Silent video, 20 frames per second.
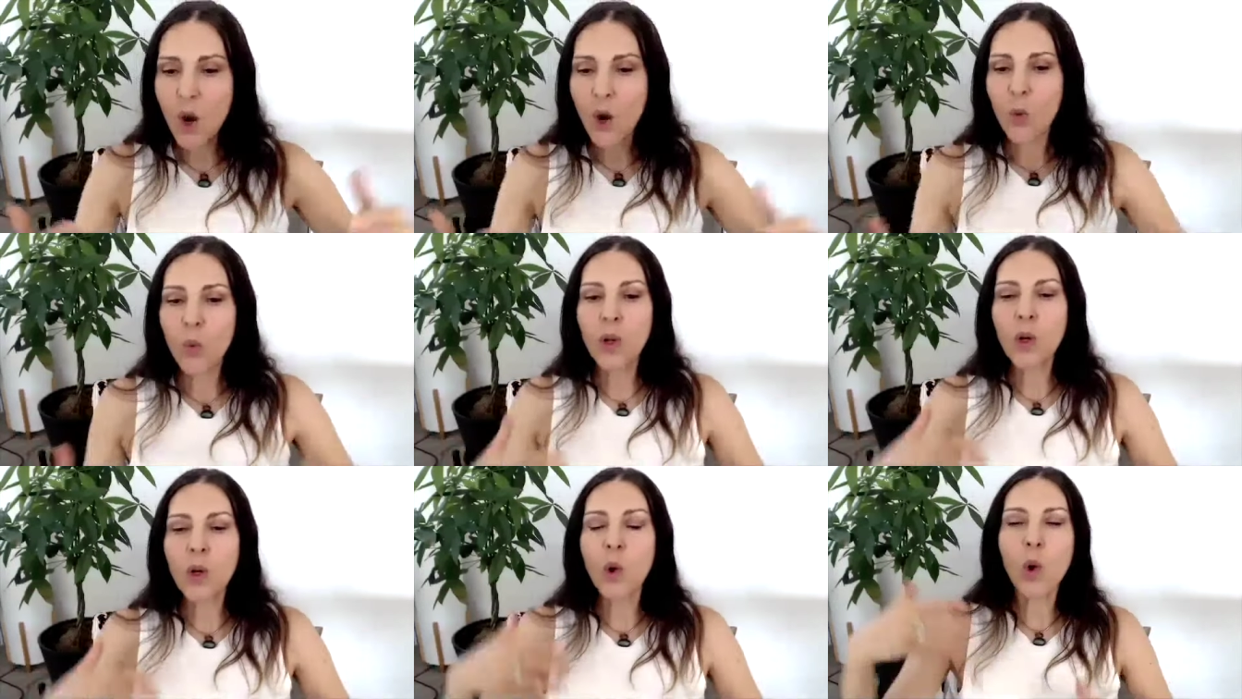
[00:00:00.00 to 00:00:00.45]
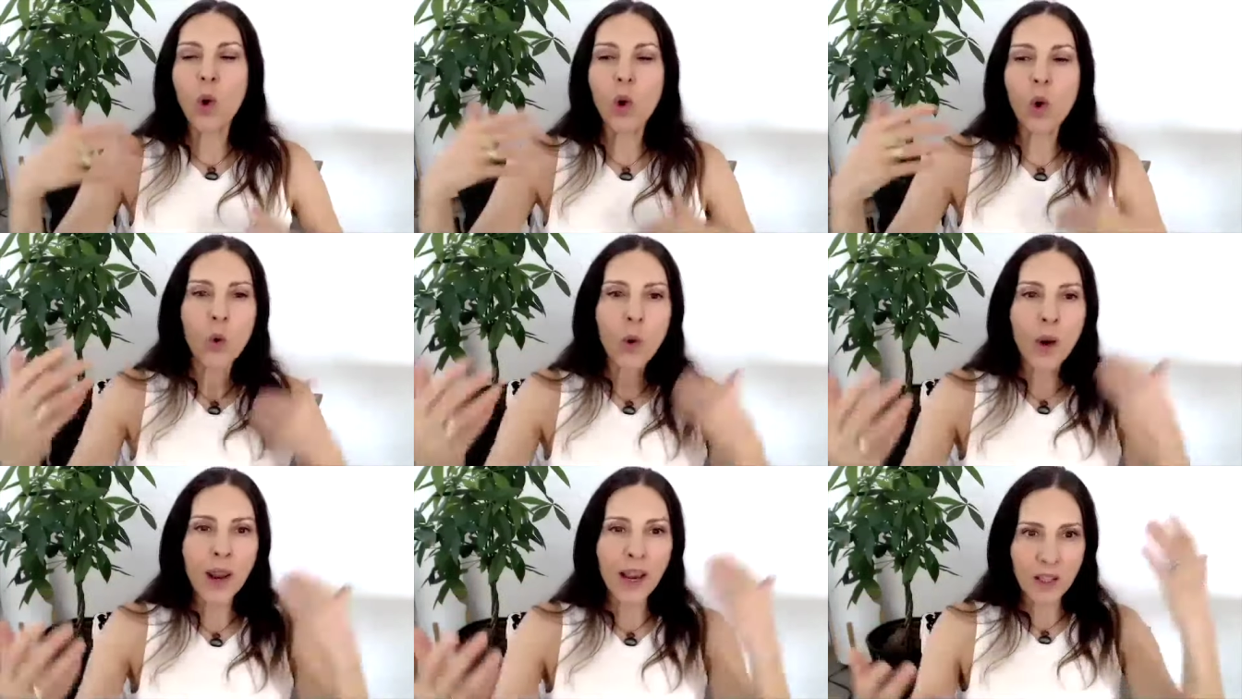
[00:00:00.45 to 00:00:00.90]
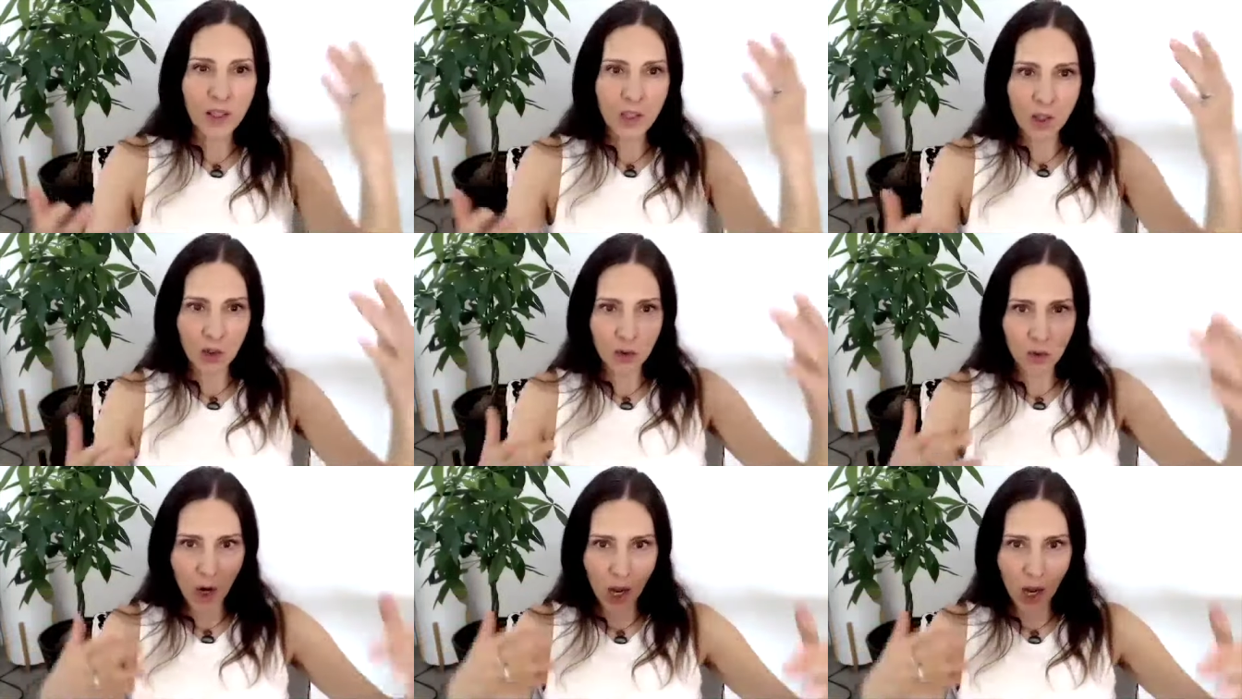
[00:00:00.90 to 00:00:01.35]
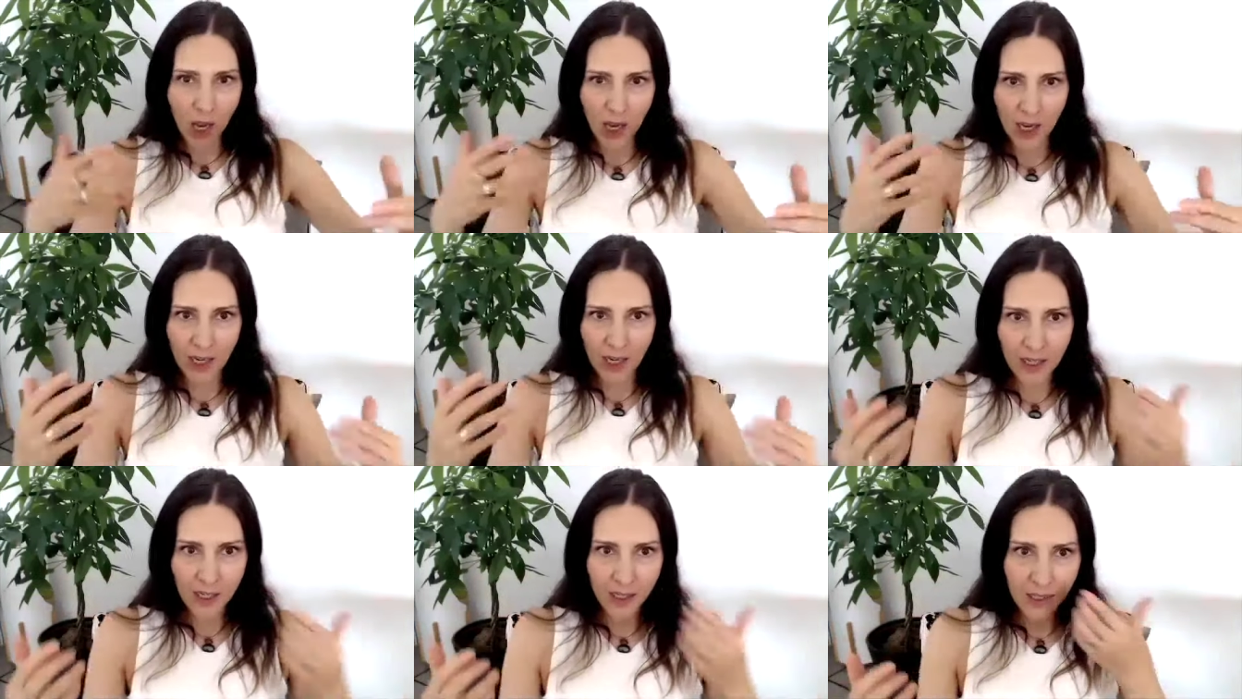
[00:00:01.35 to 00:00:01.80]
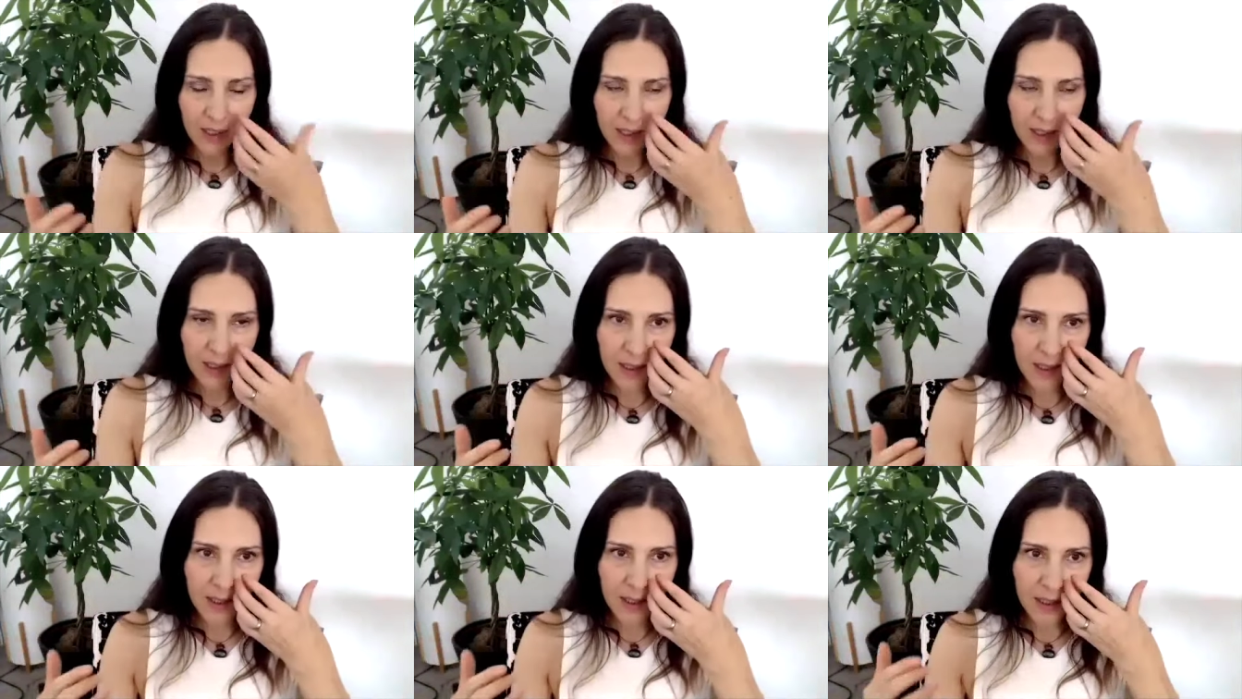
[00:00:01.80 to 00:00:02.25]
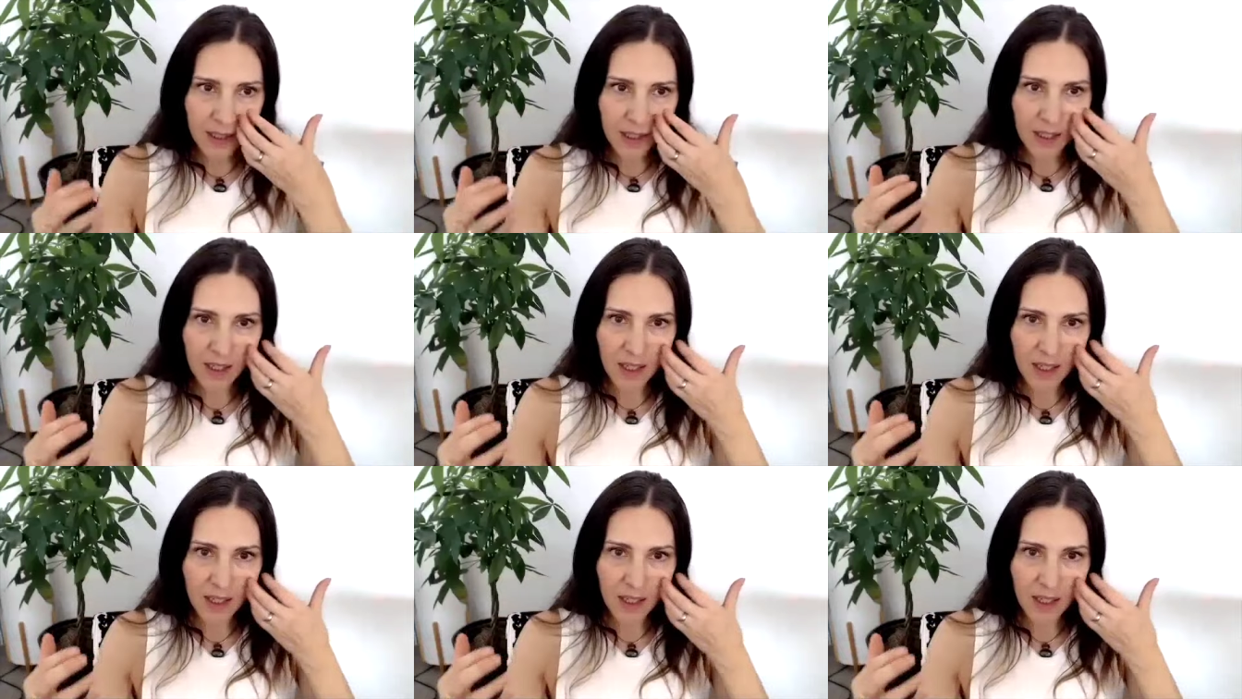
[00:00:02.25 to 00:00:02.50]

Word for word: will always arise